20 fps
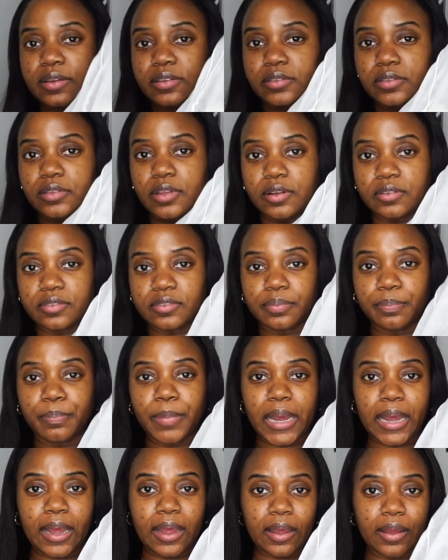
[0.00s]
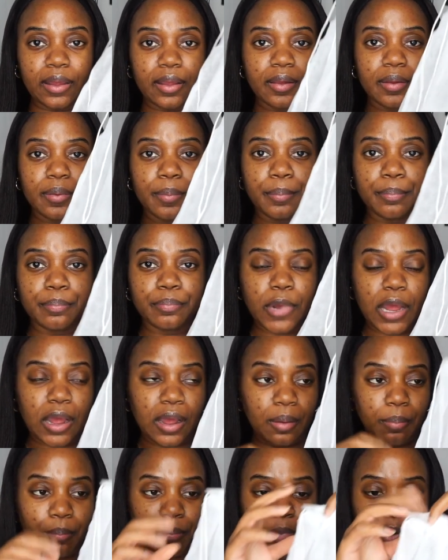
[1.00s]
a dust bag,
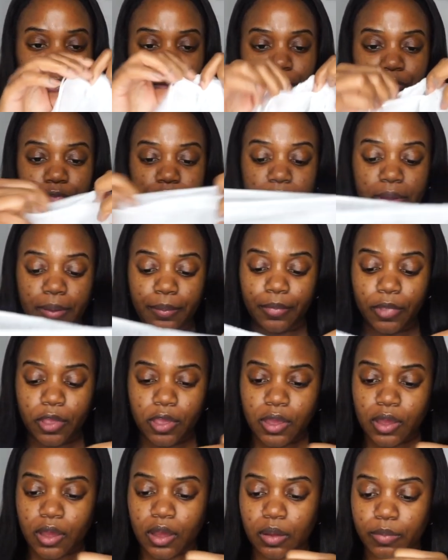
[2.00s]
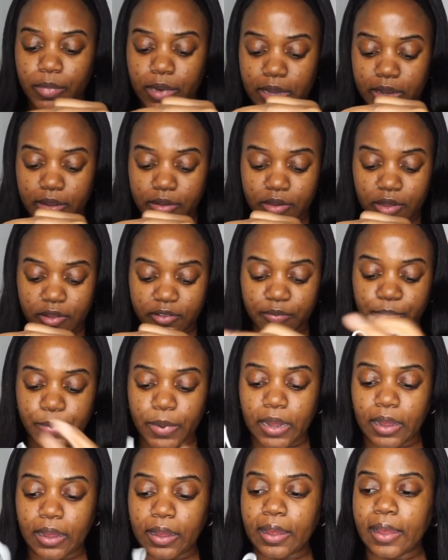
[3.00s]
both of them come in like a dust
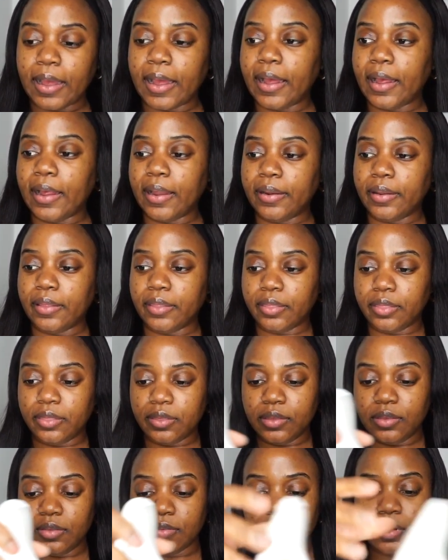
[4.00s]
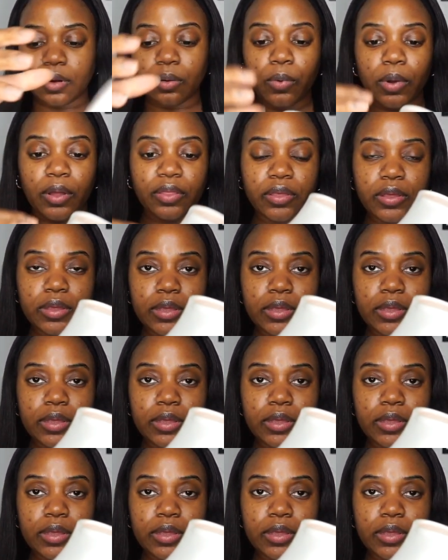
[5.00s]
bag, and these are what the